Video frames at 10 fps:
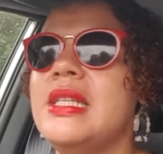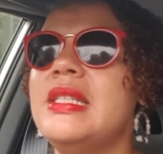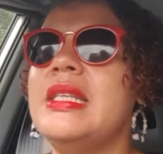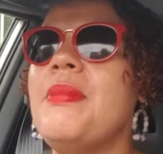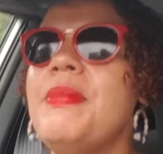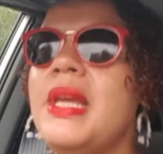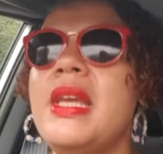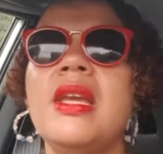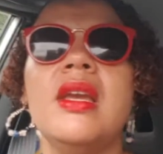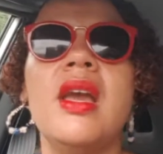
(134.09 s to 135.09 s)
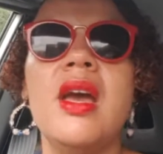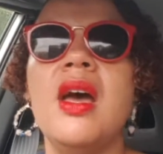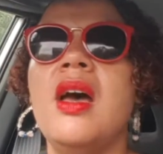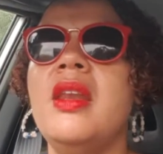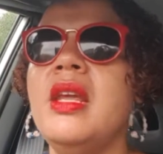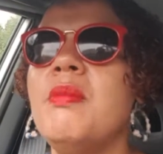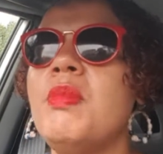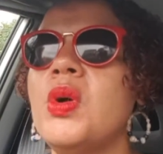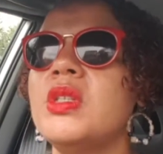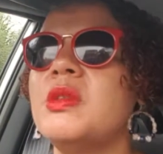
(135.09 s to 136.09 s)
send me an
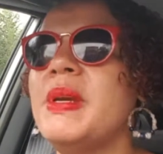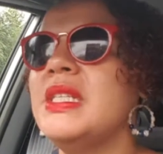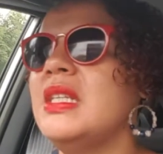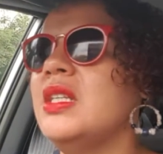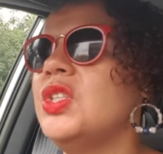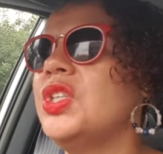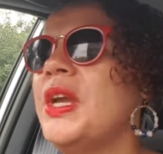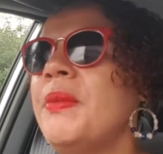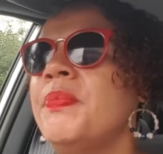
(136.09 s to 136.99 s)
inboxed message.